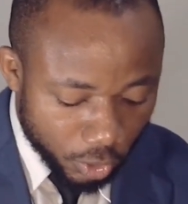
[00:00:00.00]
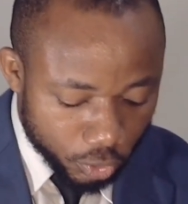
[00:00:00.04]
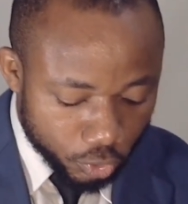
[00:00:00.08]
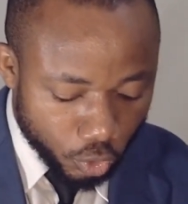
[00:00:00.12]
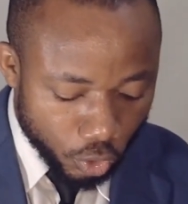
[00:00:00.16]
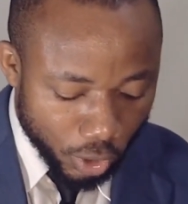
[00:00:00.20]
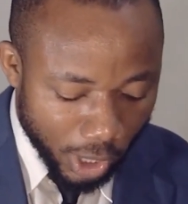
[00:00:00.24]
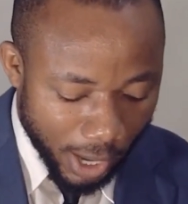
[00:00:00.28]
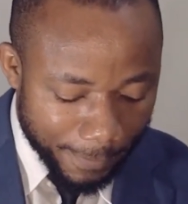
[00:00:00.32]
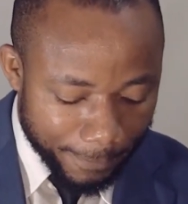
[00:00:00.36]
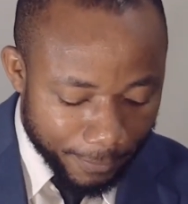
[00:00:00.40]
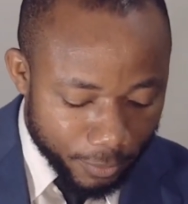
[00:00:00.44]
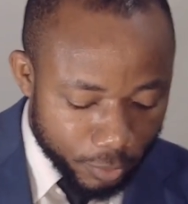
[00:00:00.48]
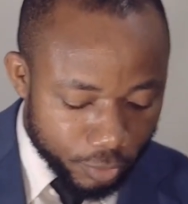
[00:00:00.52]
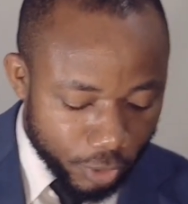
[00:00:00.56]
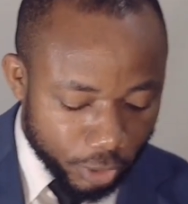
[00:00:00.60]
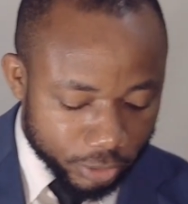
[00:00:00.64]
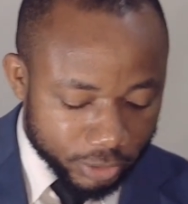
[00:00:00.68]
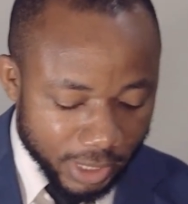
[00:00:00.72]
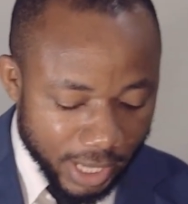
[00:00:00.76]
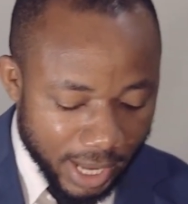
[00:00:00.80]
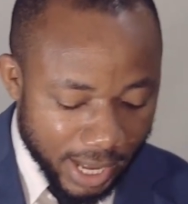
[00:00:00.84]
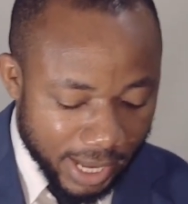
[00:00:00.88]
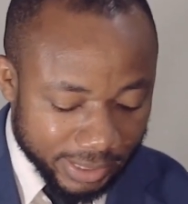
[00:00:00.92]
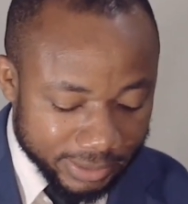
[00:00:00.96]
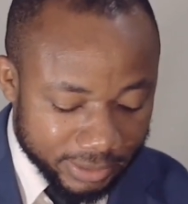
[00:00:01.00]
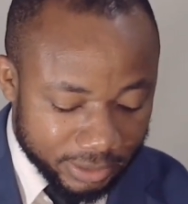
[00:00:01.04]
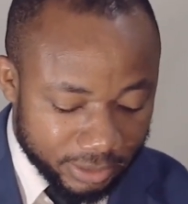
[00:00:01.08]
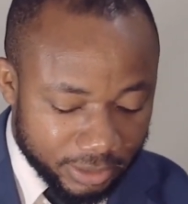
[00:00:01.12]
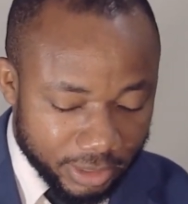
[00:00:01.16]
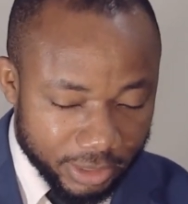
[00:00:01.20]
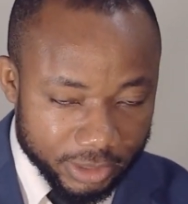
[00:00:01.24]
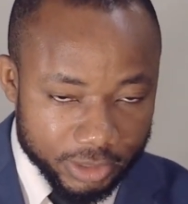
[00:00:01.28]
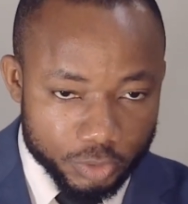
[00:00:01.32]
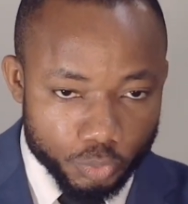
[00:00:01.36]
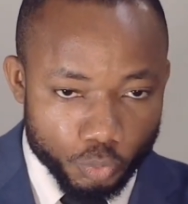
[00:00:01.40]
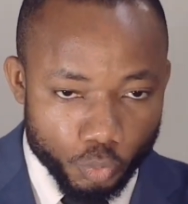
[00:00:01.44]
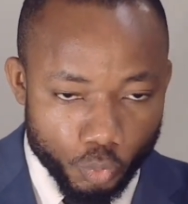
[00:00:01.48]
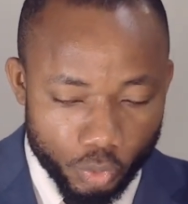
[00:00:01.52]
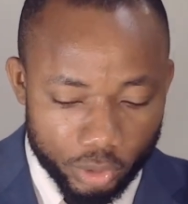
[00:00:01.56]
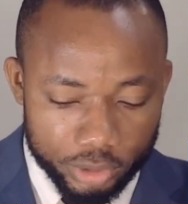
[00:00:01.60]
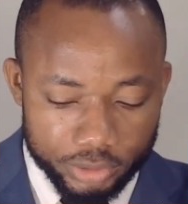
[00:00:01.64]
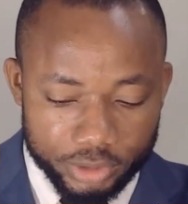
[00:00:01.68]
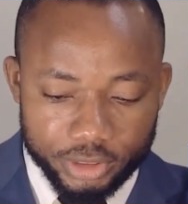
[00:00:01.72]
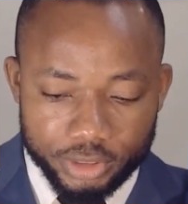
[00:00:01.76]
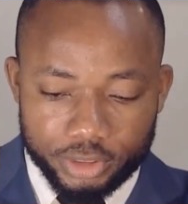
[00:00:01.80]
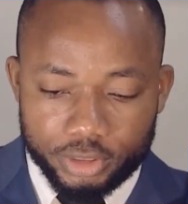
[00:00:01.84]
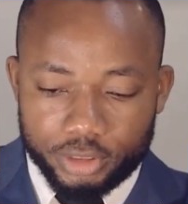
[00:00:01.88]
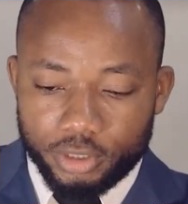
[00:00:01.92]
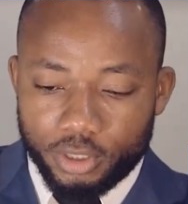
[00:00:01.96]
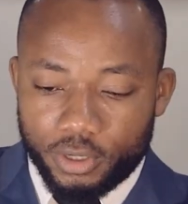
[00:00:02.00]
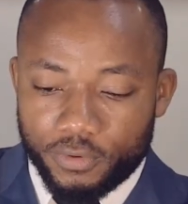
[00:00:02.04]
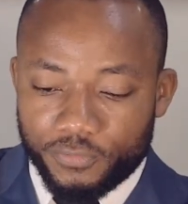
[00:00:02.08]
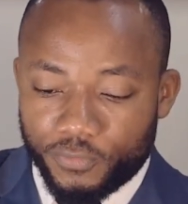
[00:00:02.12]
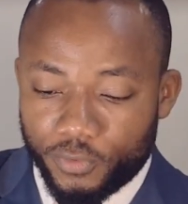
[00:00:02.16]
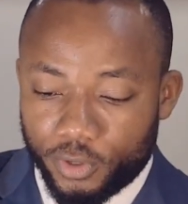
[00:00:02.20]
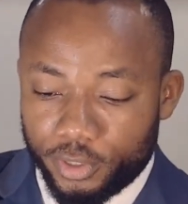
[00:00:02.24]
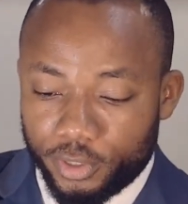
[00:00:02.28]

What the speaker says: So I'm going to just add this quantity of